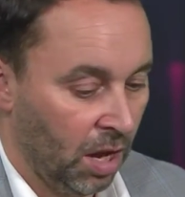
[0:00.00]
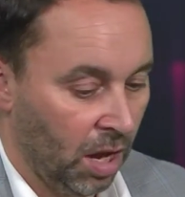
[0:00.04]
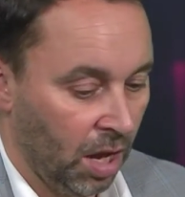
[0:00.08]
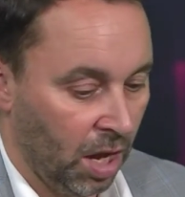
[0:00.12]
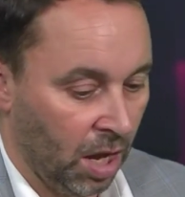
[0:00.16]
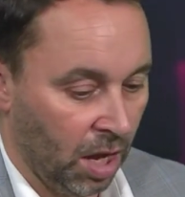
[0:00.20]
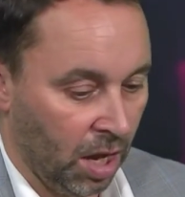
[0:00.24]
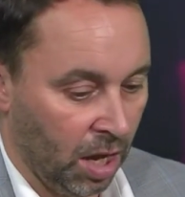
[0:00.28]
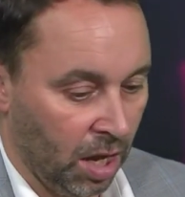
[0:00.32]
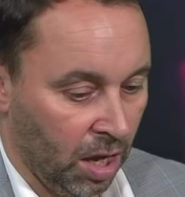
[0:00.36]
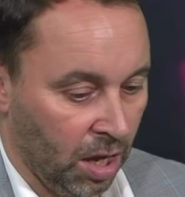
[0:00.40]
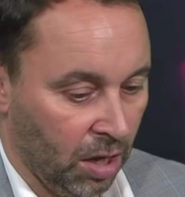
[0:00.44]

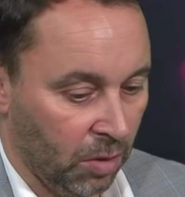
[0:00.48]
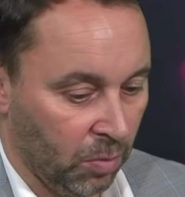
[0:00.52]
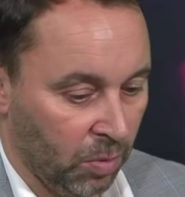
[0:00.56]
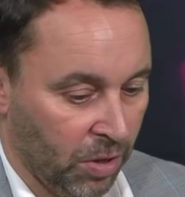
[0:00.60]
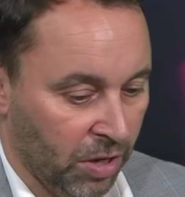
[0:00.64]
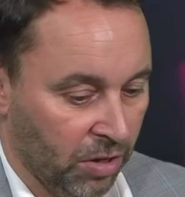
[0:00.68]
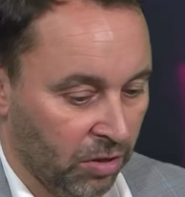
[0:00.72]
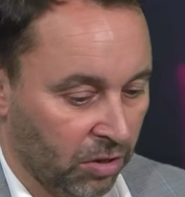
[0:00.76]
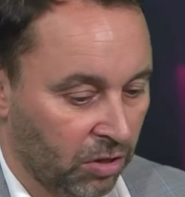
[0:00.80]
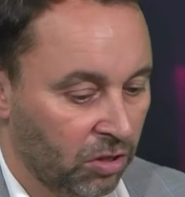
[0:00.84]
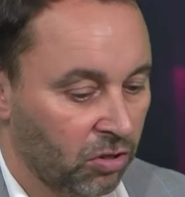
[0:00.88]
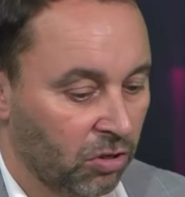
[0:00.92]
Uh,
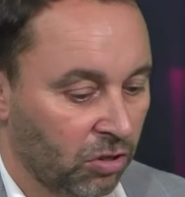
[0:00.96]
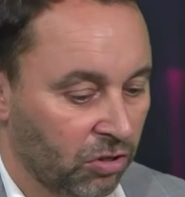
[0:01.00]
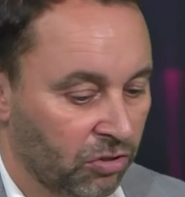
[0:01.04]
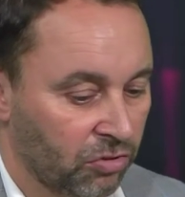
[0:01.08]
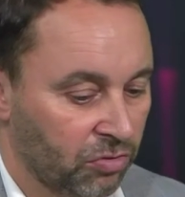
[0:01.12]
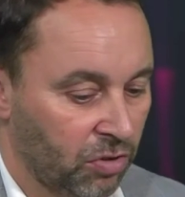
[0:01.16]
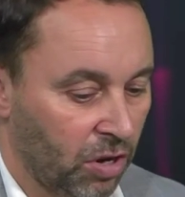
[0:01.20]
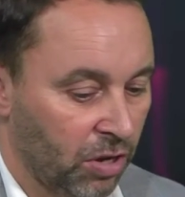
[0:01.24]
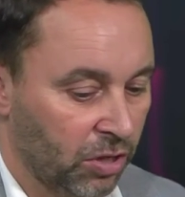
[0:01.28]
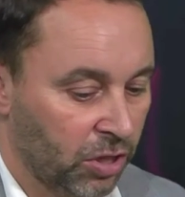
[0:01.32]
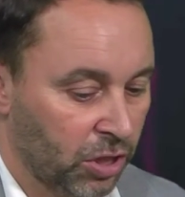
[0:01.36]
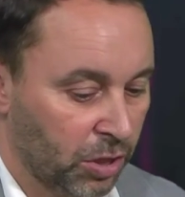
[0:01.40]
we are a
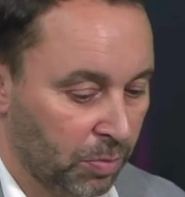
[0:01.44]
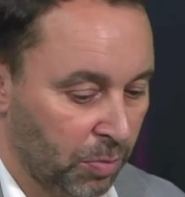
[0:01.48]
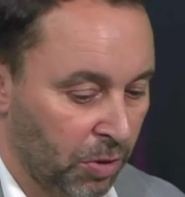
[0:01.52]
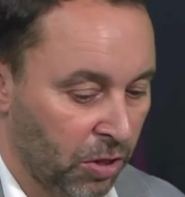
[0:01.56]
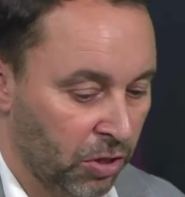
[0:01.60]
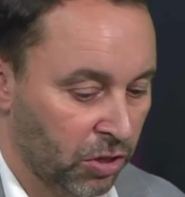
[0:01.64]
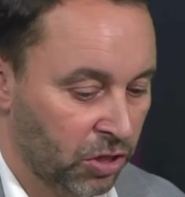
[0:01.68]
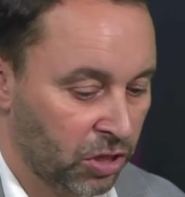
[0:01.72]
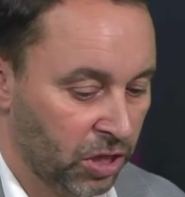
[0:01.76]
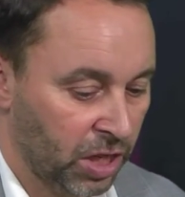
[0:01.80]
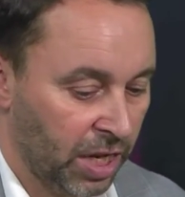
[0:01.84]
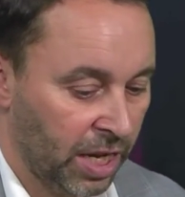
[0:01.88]
crossroads
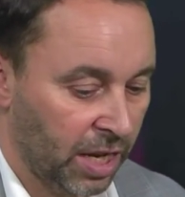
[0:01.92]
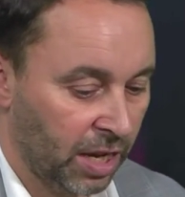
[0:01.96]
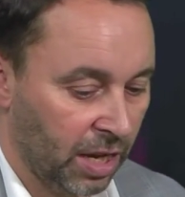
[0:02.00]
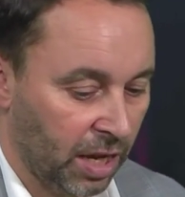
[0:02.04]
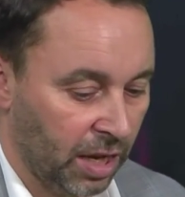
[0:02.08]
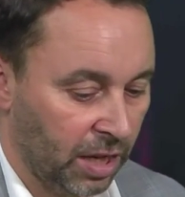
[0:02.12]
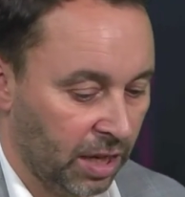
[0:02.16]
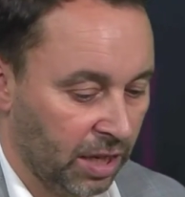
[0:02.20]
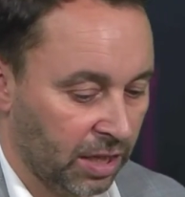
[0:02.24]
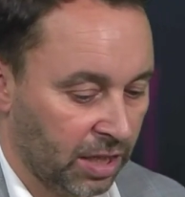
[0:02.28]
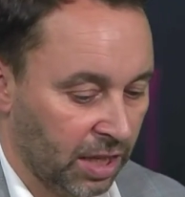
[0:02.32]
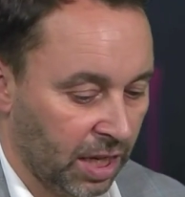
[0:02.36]
spiritually,
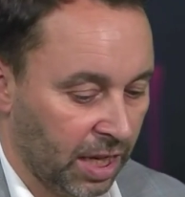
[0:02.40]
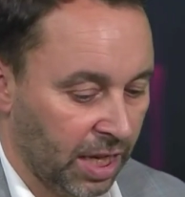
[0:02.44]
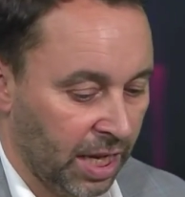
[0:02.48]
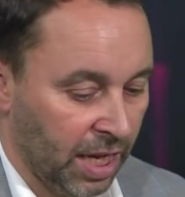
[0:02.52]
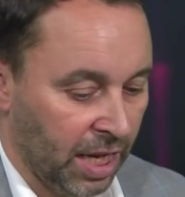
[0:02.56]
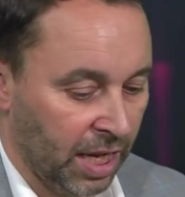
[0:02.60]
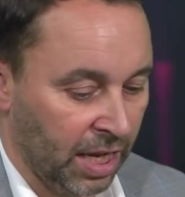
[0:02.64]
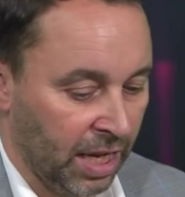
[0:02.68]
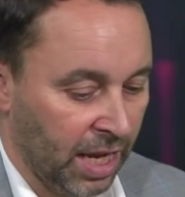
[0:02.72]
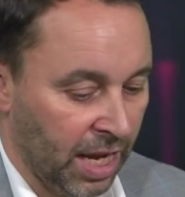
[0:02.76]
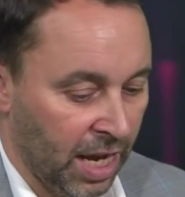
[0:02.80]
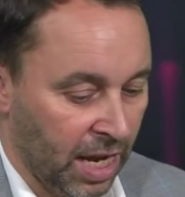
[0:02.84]
and as a
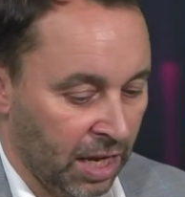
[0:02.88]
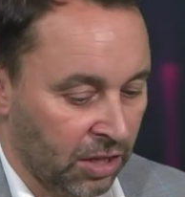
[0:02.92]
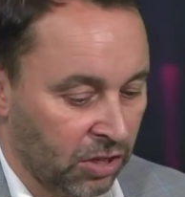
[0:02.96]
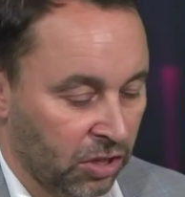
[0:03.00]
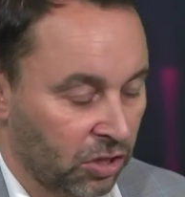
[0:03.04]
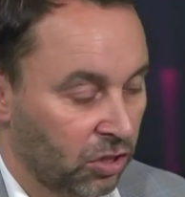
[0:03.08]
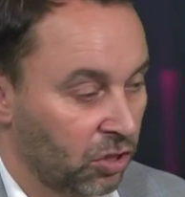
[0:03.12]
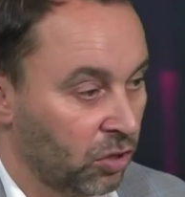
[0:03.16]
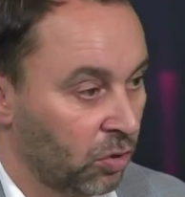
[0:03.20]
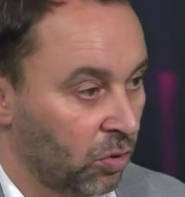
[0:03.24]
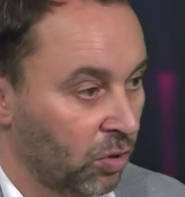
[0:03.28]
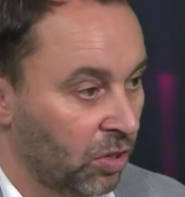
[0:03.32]
king, he has
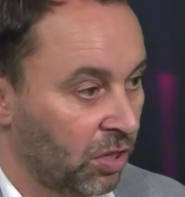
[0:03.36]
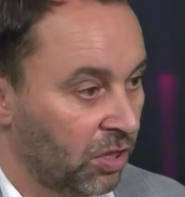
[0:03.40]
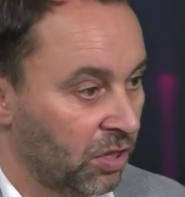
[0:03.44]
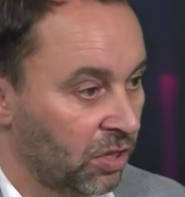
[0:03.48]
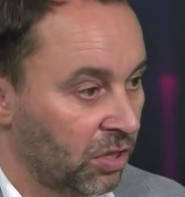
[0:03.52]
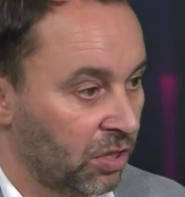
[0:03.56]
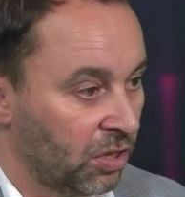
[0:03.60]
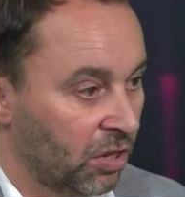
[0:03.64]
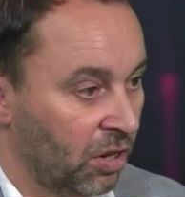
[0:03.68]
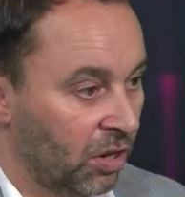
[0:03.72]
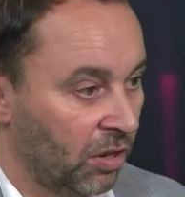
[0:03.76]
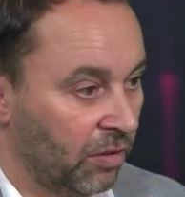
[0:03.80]
a
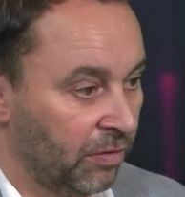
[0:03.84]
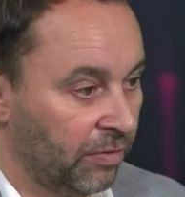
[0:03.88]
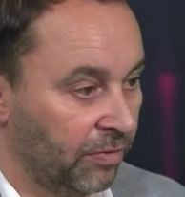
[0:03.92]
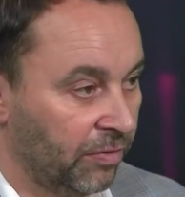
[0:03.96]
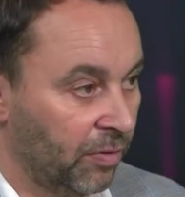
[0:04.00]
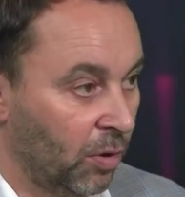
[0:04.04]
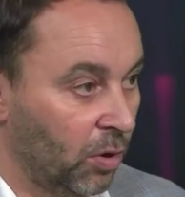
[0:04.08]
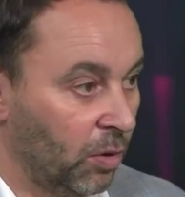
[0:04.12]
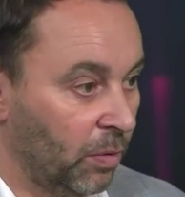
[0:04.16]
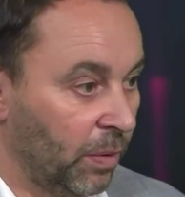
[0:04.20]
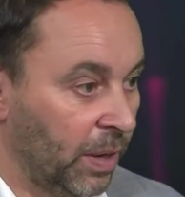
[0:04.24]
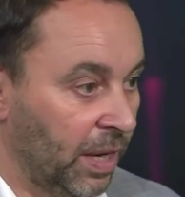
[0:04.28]
choice of
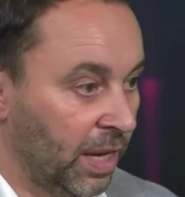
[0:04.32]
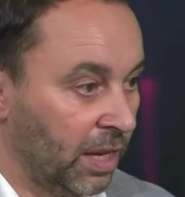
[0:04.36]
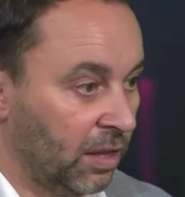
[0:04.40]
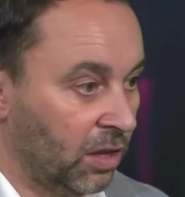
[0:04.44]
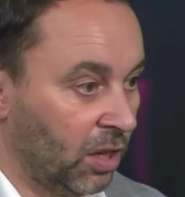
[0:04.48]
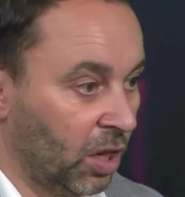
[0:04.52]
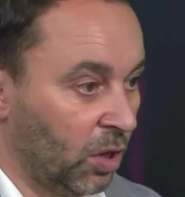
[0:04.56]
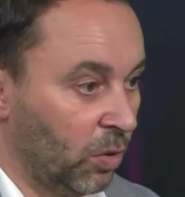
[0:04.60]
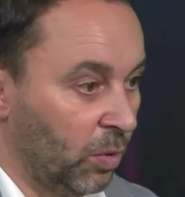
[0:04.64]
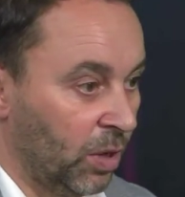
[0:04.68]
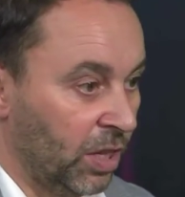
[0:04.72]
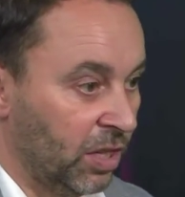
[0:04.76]
following in
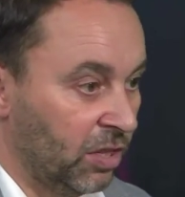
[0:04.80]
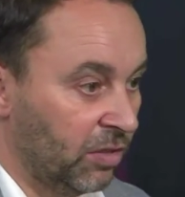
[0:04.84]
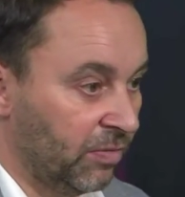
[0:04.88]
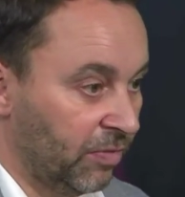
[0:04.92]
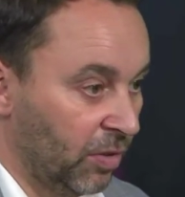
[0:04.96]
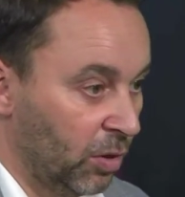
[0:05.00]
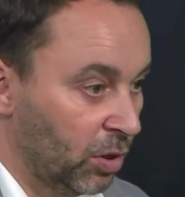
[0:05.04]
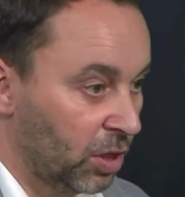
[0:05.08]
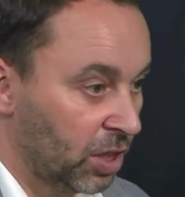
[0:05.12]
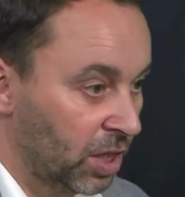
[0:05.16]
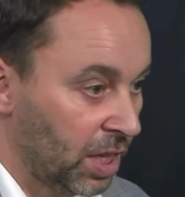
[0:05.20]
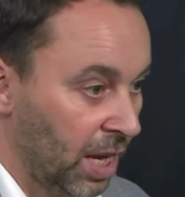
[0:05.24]
the queen's
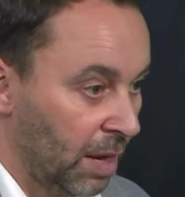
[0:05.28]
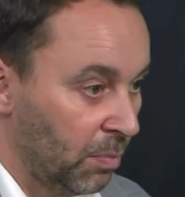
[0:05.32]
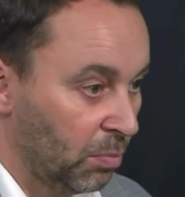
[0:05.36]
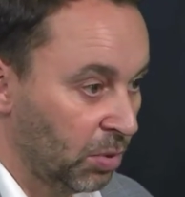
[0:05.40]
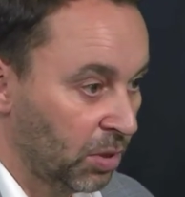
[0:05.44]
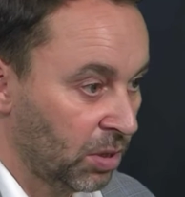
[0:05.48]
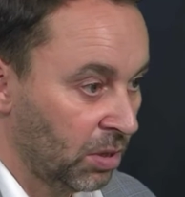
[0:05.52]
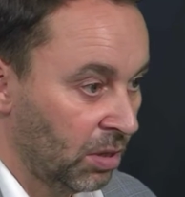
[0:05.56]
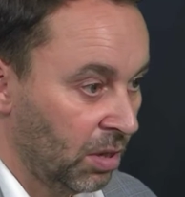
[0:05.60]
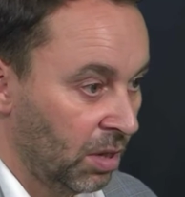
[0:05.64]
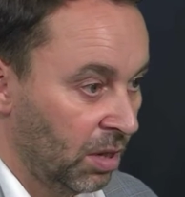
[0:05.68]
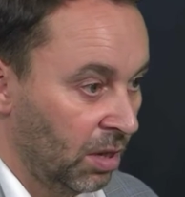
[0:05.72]

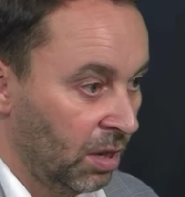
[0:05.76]
footsteps